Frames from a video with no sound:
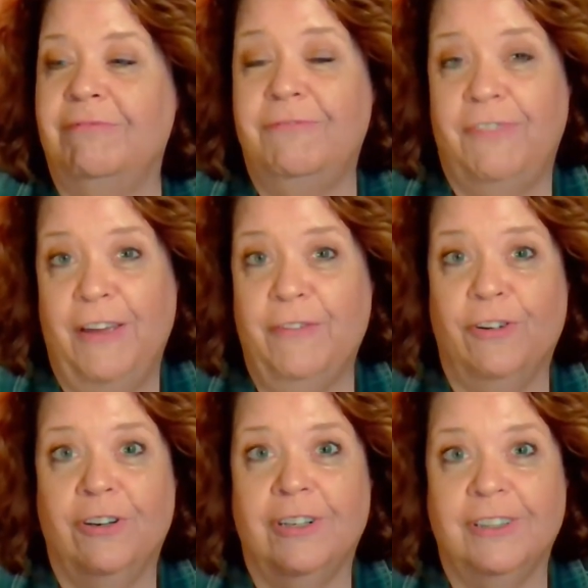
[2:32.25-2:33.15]

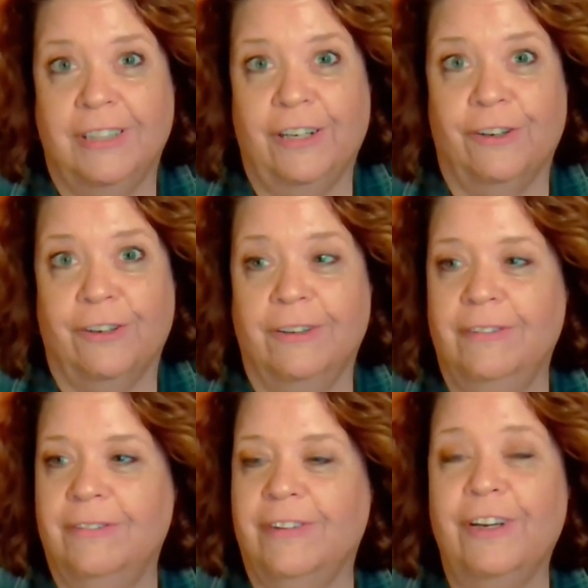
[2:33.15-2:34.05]
favored liquor,
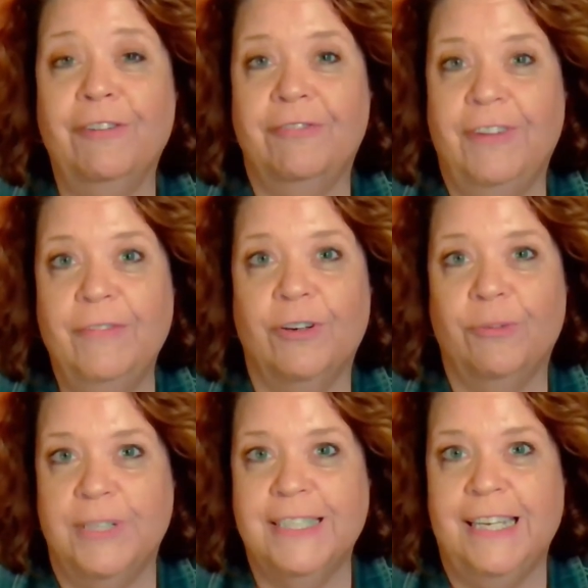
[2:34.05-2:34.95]
their favored
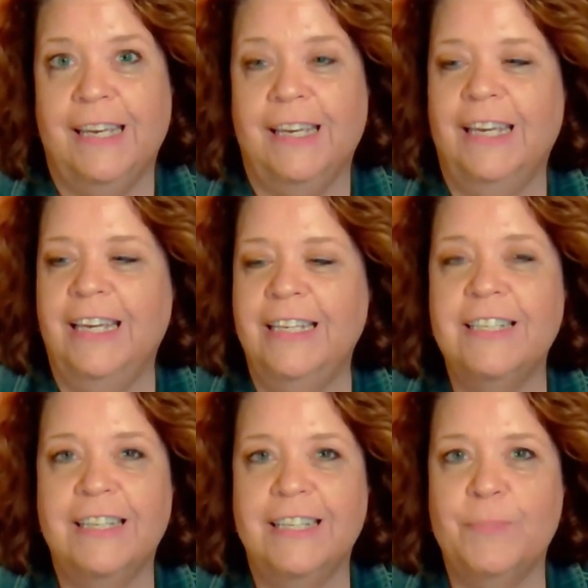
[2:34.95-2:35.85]
whiskey
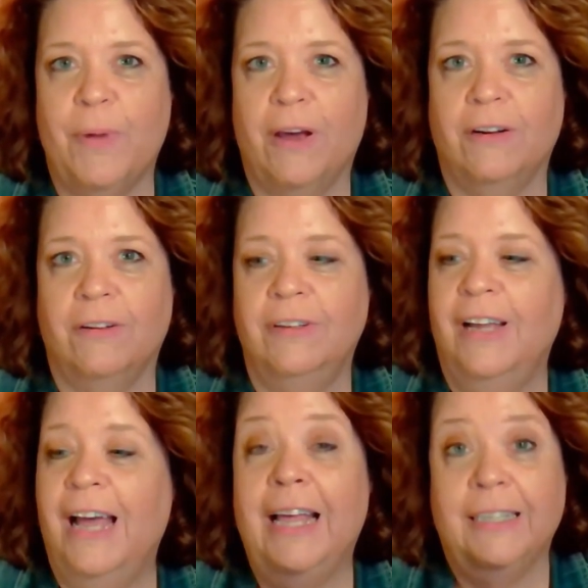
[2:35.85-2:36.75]
into this bottle,
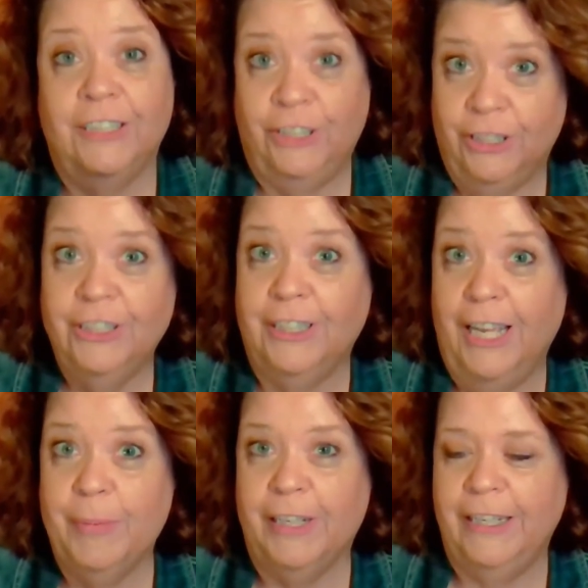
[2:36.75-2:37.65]

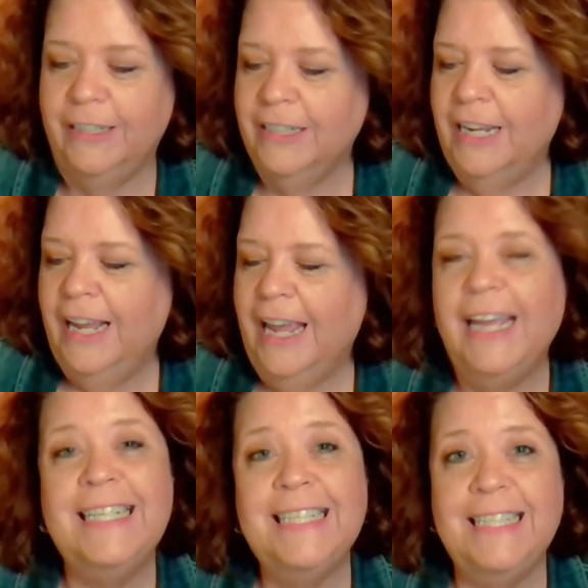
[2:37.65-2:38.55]
label it,
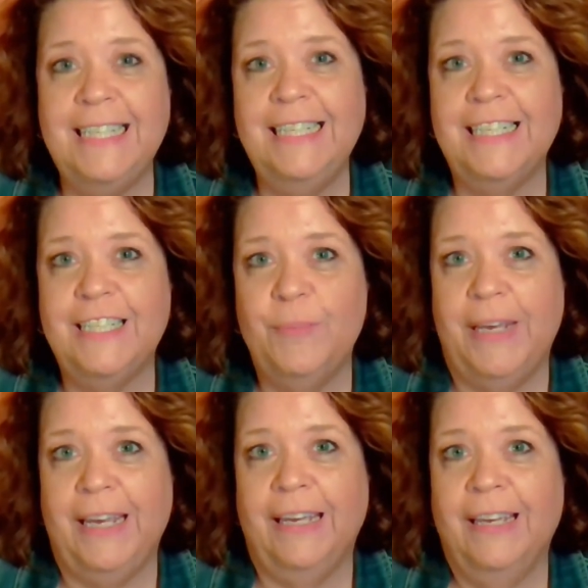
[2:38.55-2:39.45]
and send it to
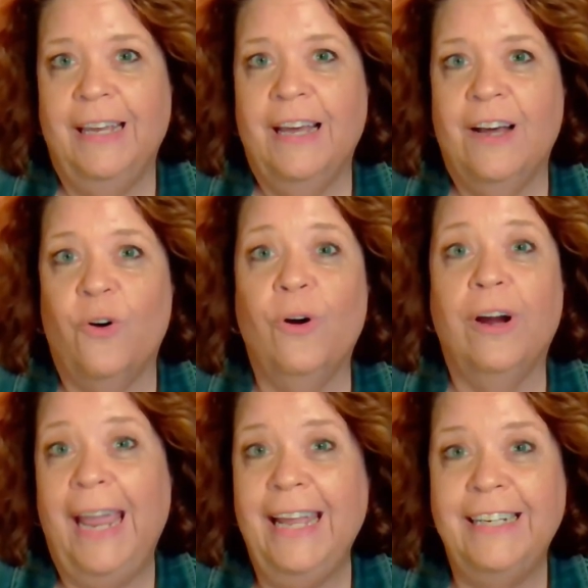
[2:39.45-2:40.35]
me or
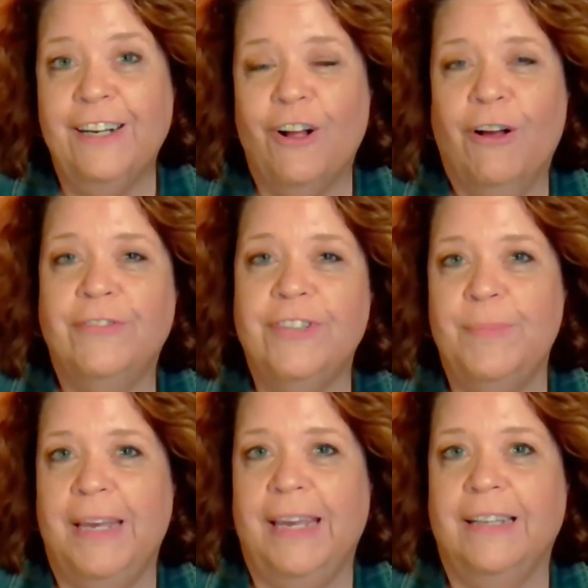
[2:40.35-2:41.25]
hand it off to
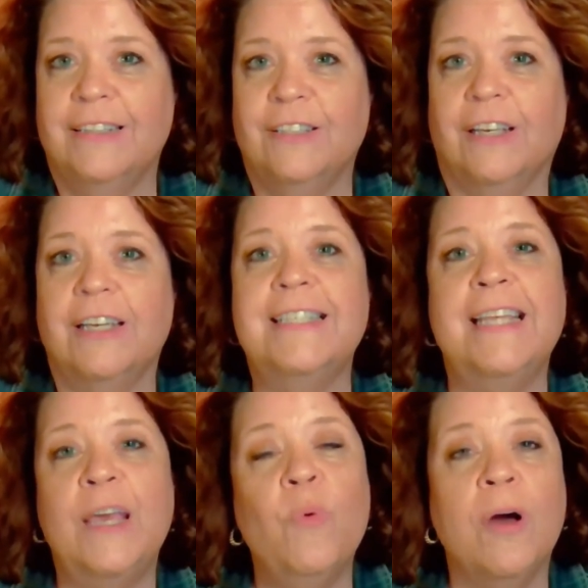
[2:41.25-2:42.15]
me because
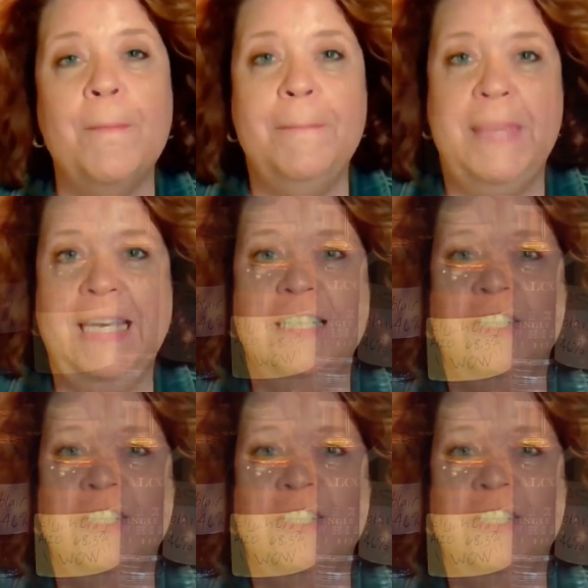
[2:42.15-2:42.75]
they want me